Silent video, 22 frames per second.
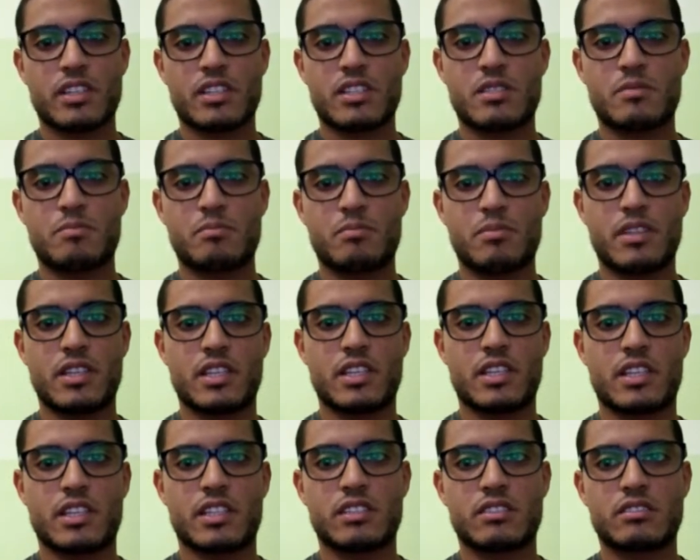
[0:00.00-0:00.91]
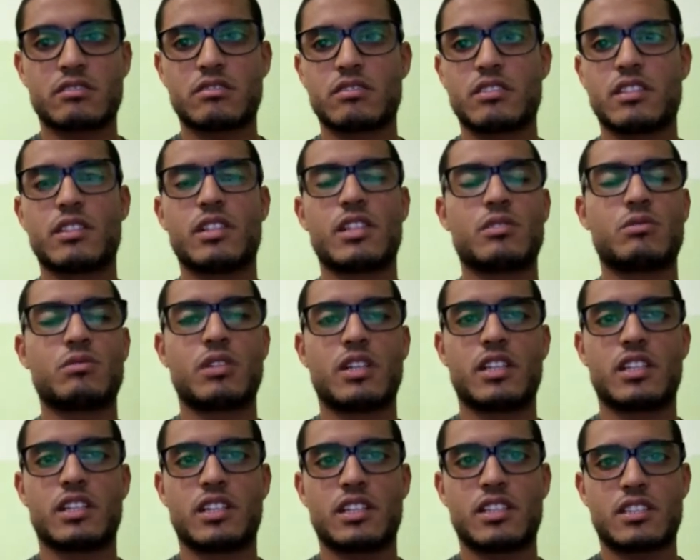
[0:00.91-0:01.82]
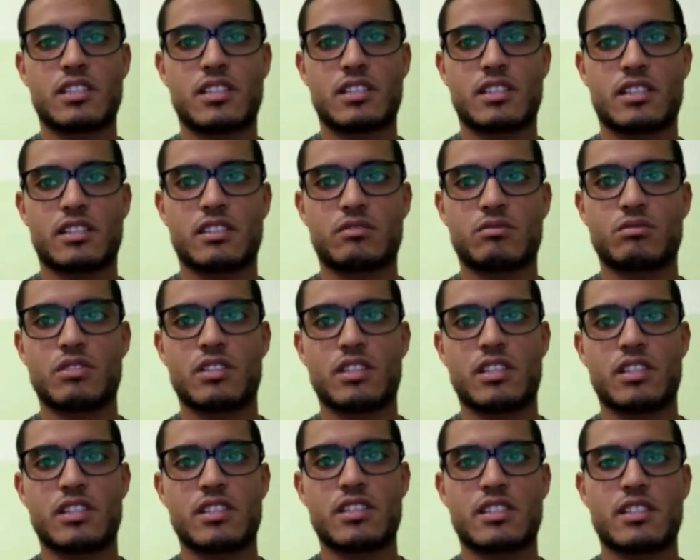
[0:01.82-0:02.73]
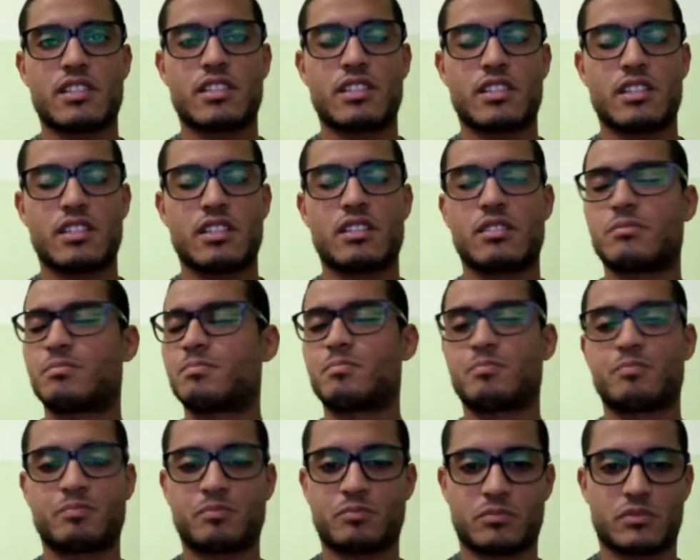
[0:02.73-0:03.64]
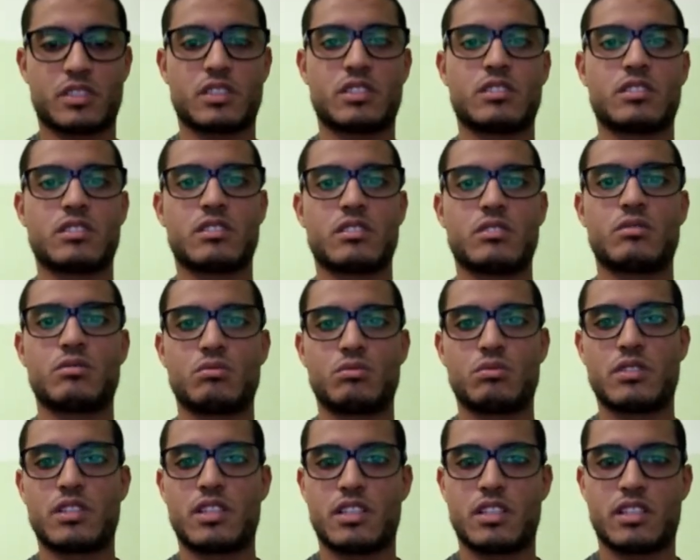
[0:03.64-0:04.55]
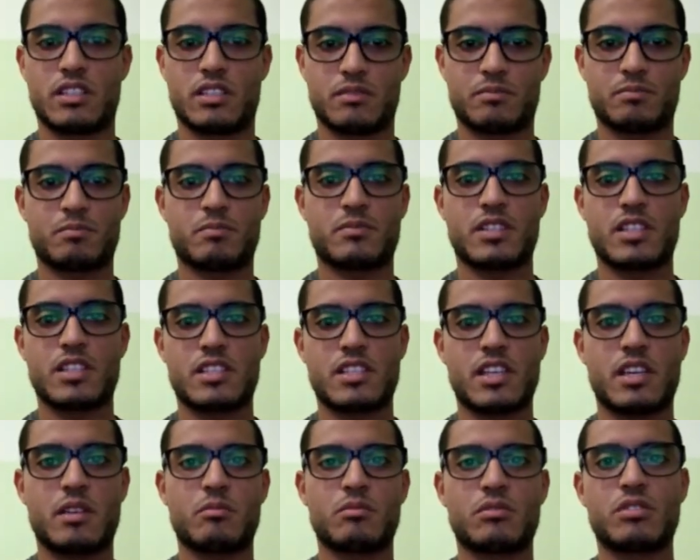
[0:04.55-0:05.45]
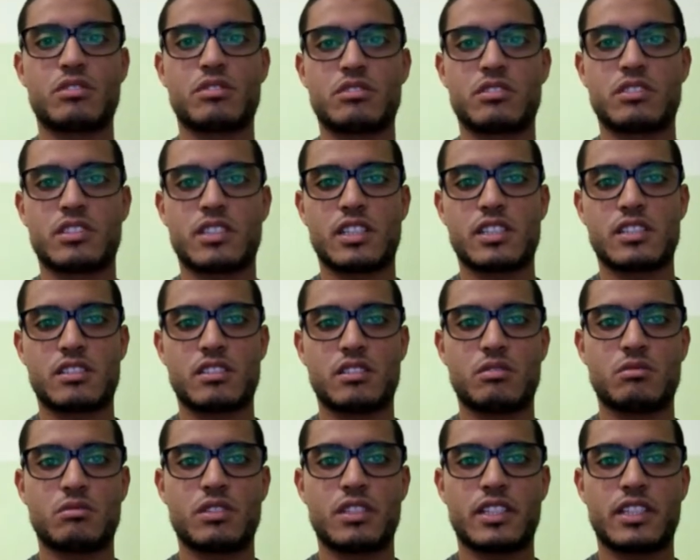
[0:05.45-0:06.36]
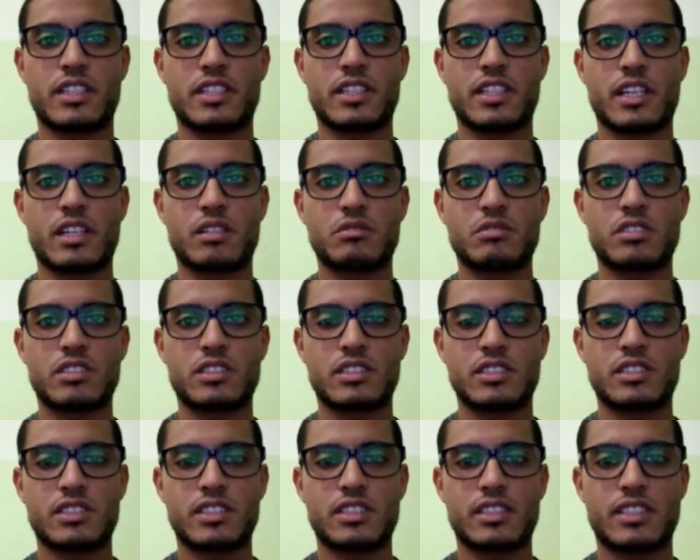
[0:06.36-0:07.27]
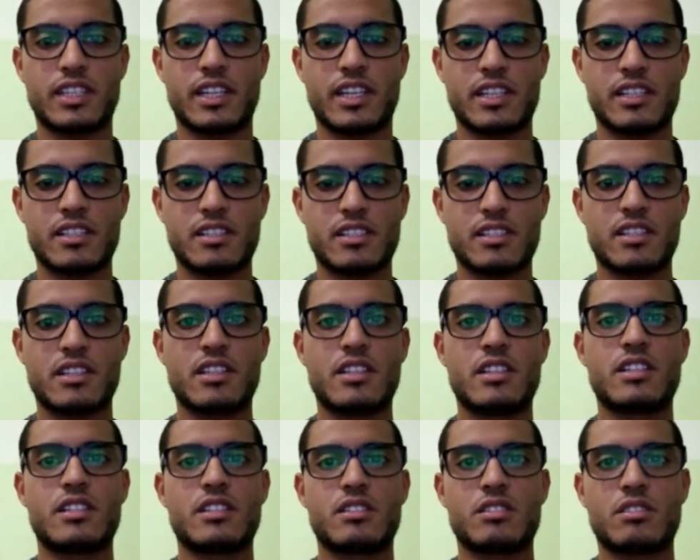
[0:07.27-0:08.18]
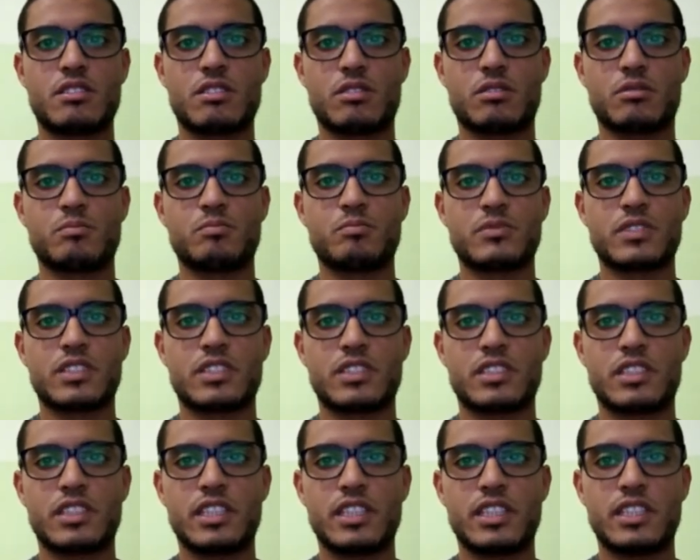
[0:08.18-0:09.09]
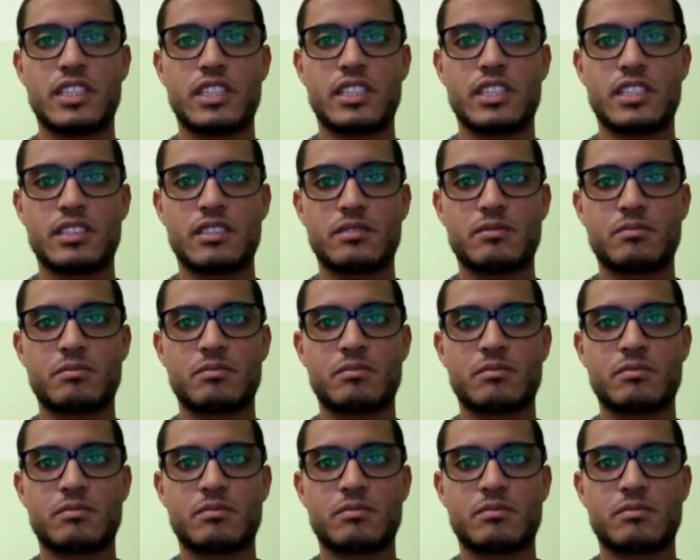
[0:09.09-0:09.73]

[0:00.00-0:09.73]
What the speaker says: speaking. Well, let's start with the listening, with the same order as you will encounter in the test. So, reading,